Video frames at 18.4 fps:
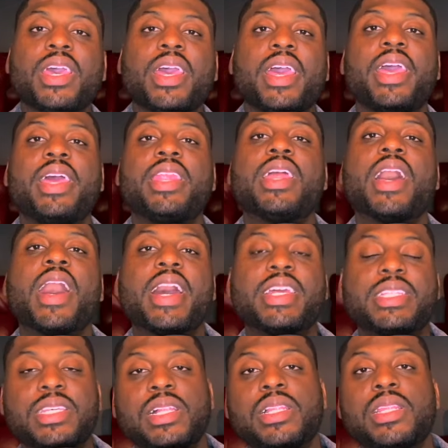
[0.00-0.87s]
and i
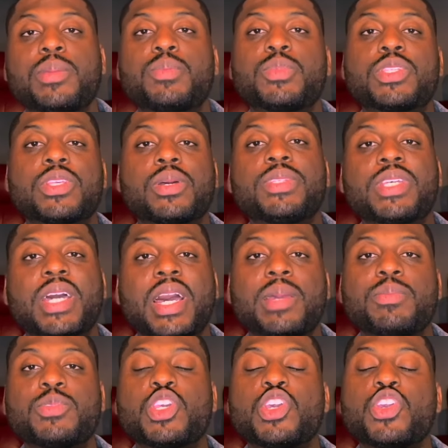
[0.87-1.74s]
tell them
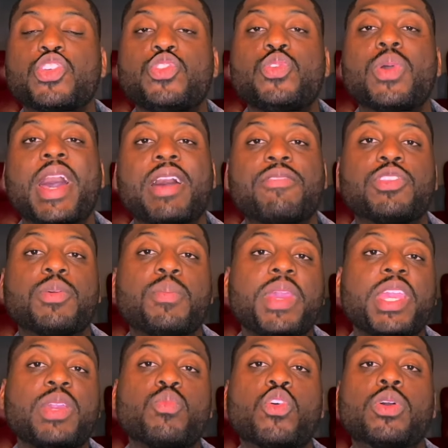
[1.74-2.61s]
sometimes you have to
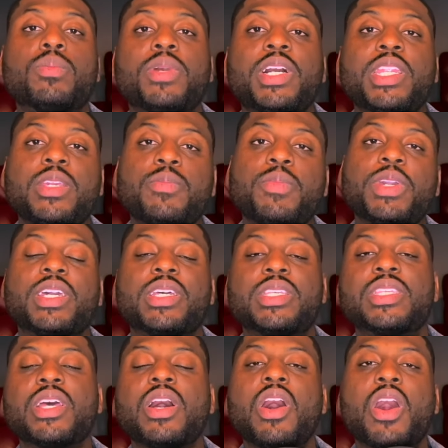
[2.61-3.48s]
make more money
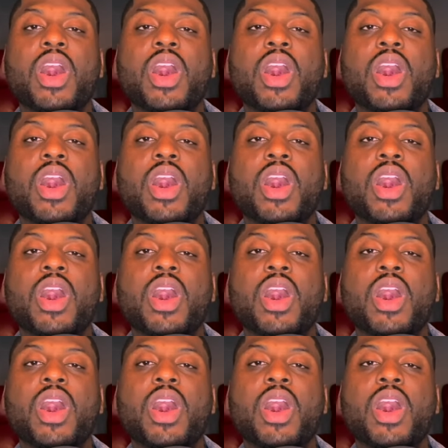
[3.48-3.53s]
because